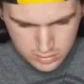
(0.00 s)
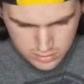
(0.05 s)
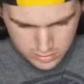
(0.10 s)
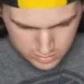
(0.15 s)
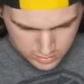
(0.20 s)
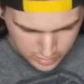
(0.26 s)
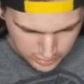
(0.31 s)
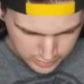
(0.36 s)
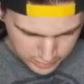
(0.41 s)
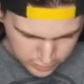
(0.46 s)

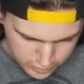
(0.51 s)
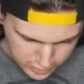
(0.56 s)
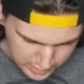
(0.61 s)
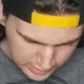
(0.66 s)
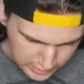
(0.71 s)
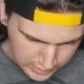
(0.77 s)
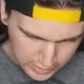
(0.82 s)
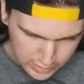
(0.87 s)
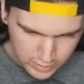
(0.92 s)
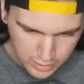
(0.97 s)
Kind of tricky
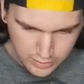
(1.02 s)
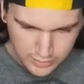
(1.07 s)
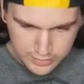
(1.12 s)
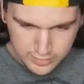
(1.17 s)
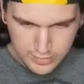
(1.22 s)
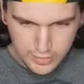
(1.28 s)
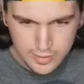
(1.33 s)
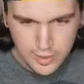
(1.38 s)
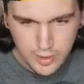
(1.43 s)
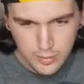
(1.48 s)
getting all this
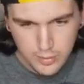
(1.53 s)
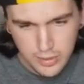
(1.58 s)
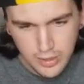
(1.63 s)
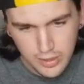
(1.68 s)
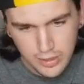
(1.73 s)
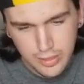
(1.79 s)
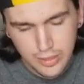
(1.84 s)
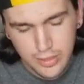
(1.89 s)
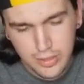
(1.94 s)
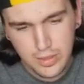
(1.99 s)
lined up, but I
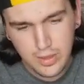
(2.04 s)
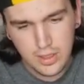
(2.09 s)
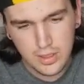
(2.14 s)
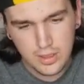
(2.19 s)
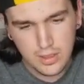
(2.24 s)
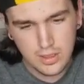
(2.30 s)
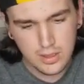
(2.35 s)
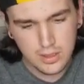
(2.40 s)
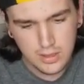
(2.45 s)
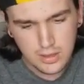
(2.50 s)
think
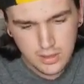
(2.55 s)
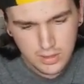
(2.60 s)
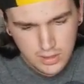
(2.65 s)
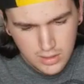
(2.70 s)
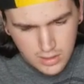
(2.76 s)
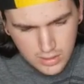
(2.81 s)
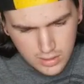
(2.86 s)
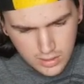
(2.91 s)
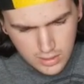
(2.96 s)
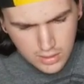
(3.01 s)

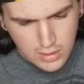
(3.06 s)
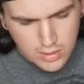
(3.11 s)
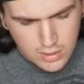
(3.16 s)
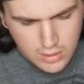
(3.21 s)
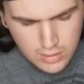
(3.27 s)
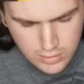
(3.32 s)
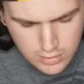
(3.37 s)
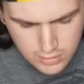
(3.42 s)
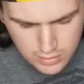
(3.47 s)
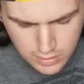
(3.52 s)

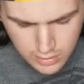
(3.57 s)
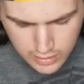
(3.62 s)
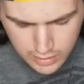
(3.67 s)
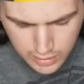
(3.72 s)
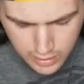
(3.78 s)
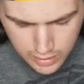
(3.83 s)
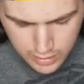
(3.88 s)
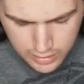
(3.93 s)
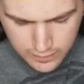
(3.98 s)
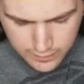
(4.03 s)
I
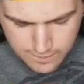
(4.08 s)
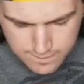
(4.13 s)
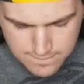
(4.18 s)
got it.